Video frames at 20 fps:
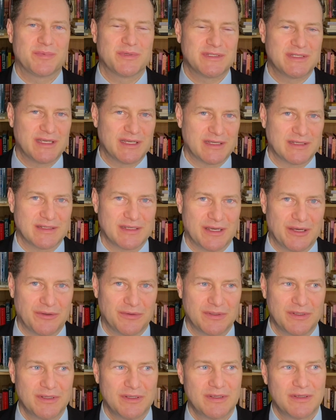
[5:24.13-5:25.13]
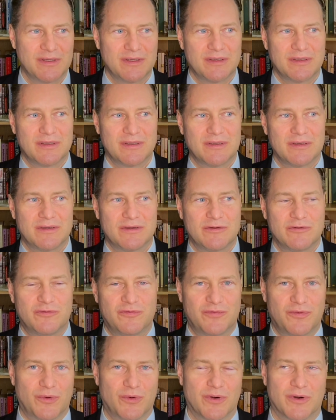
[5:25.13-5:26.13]
and taken down
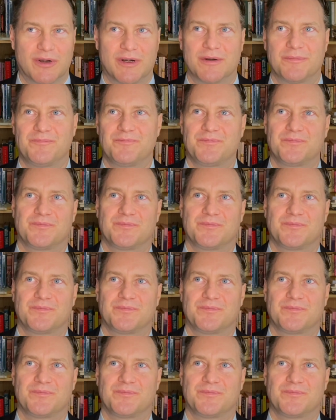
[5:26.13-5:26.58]
for